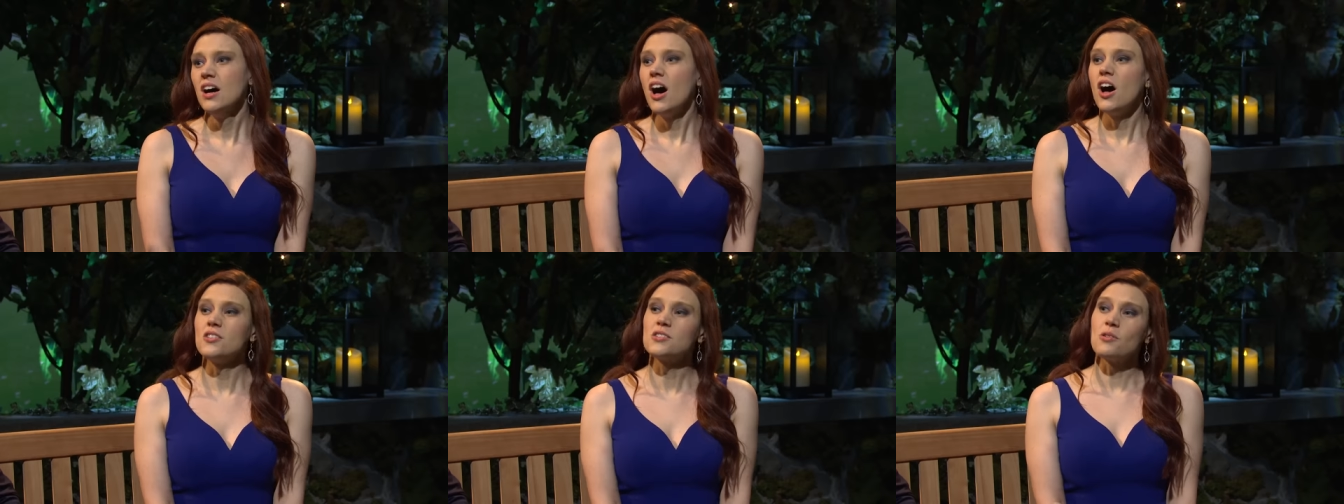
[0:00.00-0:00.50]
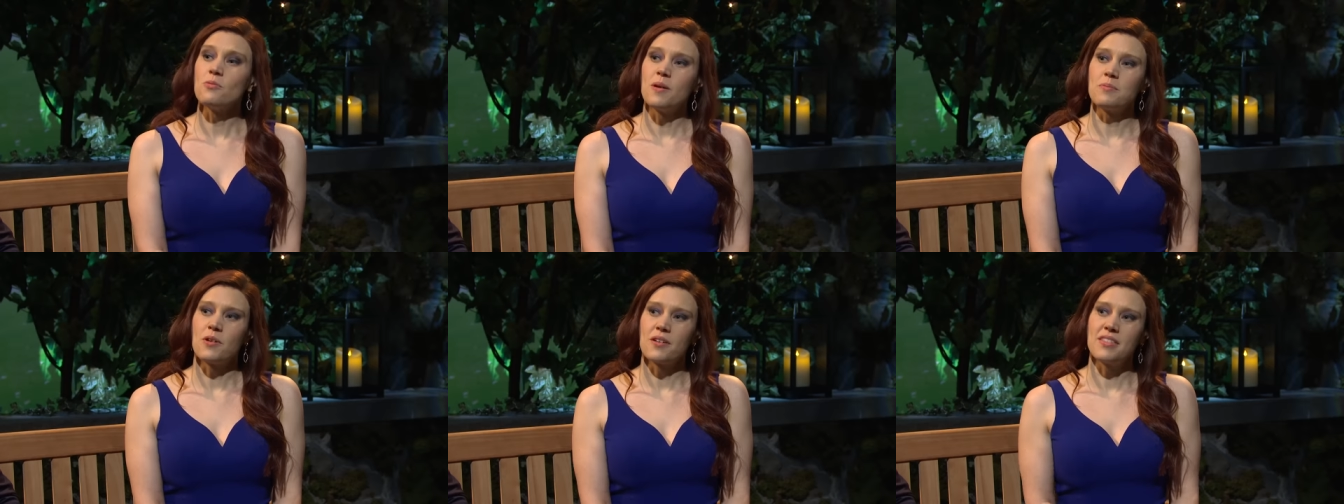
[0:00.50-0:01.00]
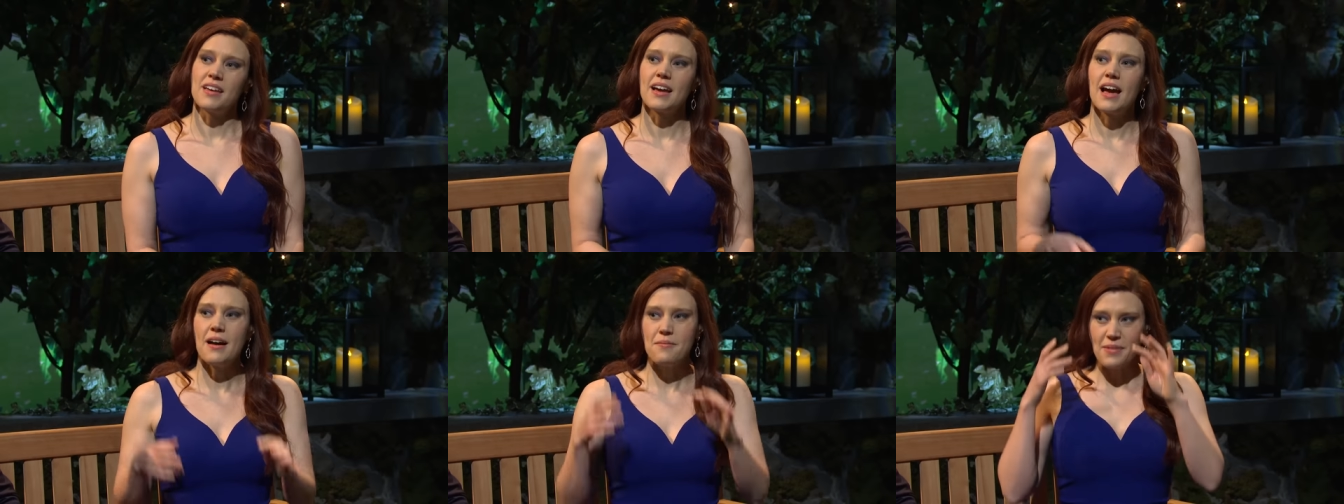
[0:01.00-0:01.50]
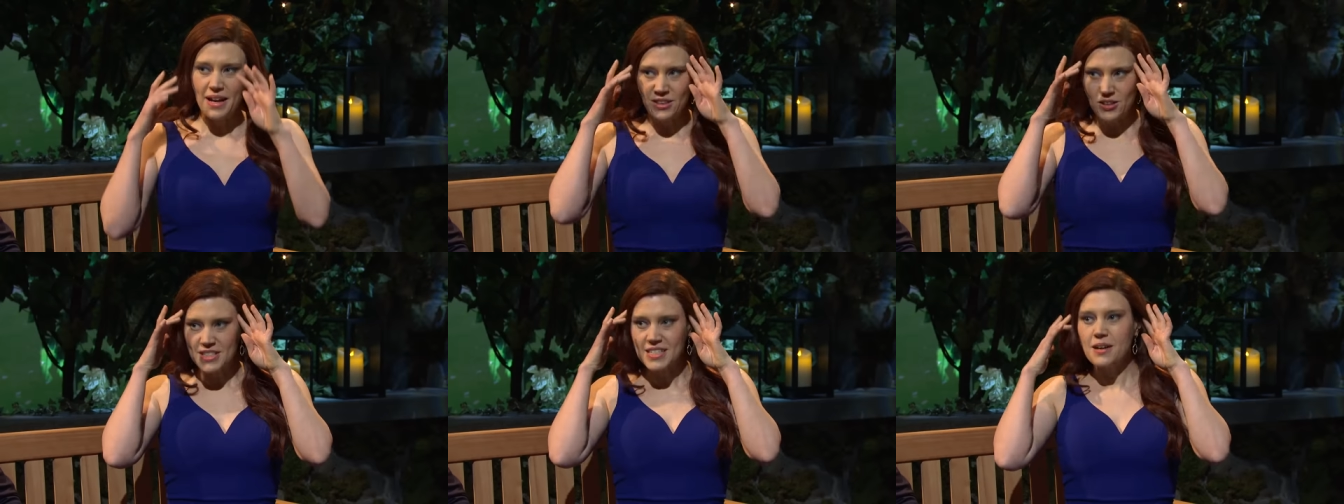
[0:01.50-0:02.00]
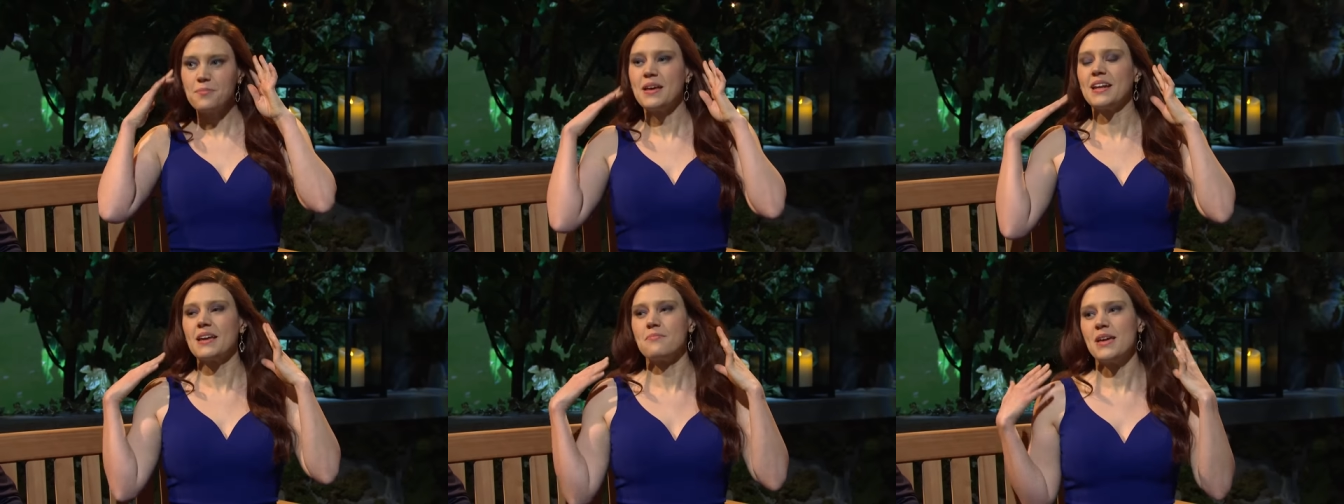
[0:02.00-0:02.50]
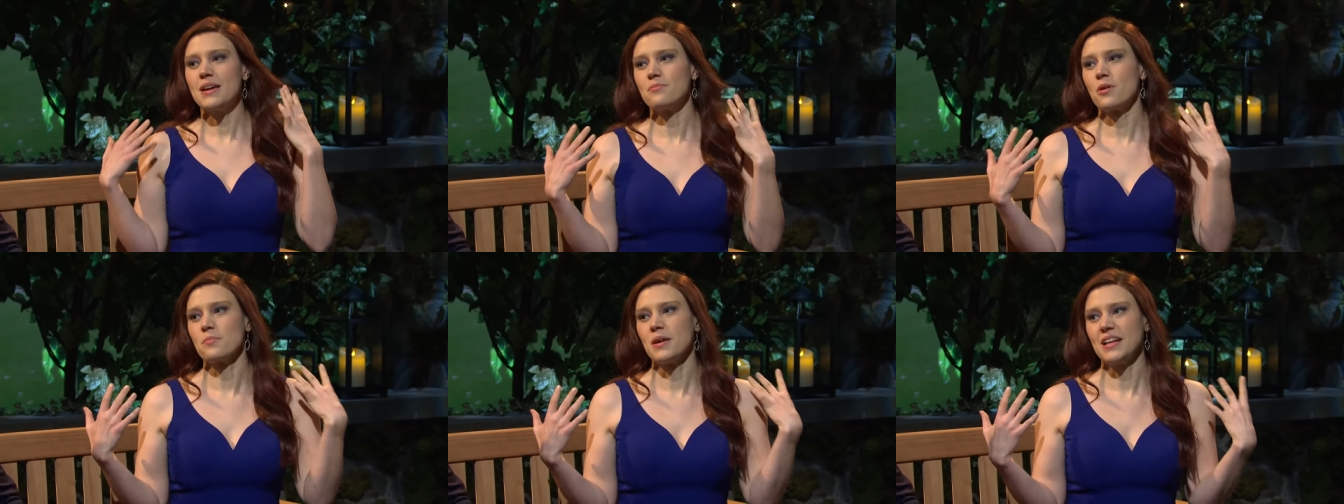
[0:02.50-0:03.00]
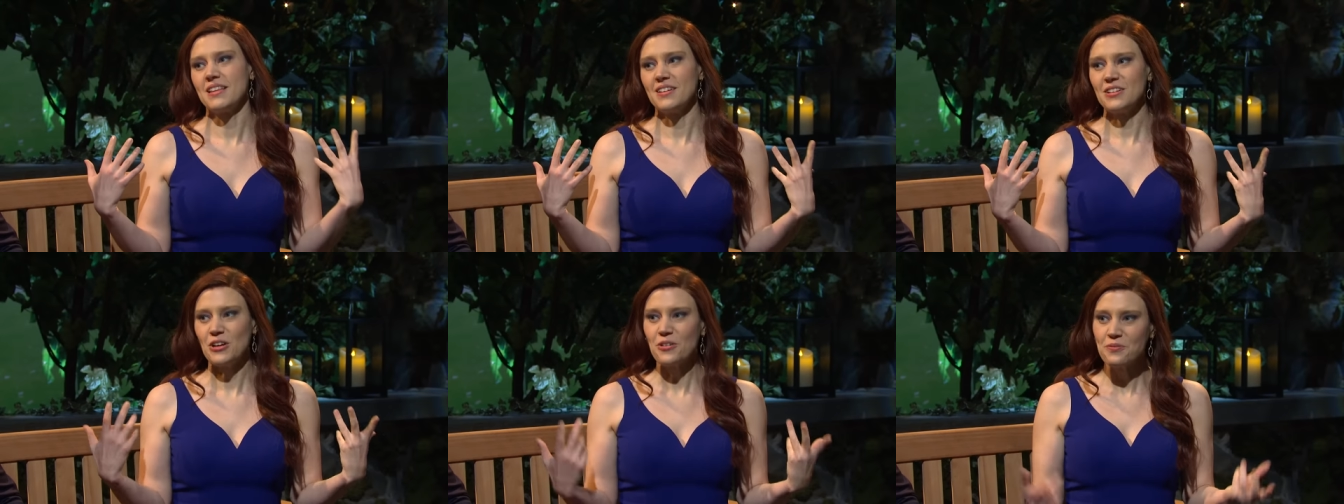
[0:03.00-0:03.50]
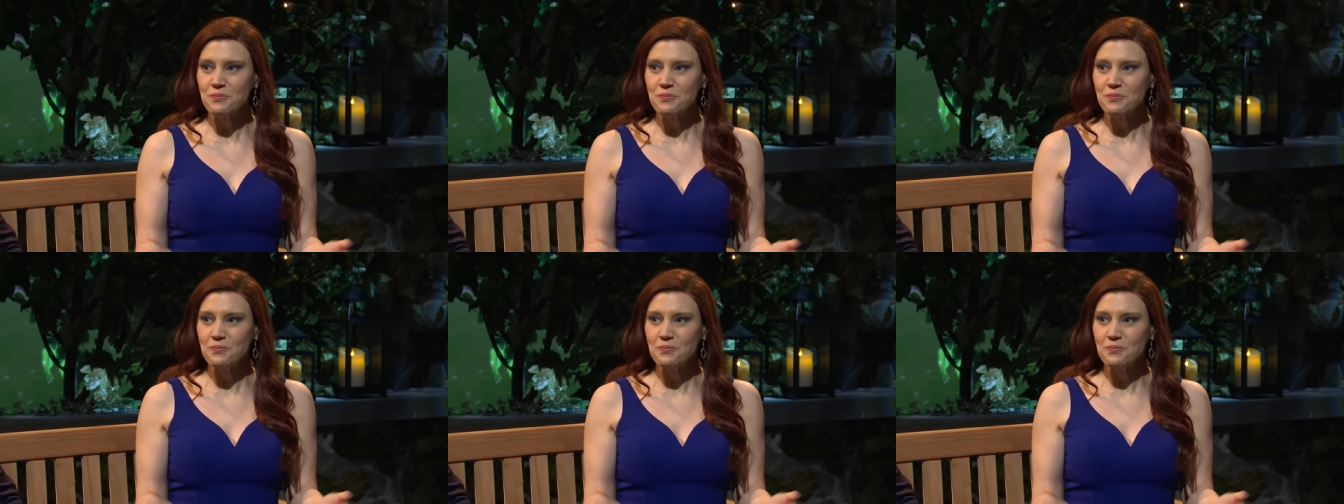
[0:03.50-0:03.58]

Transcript: Also, one more thing. I looked it up, and I make more money than you.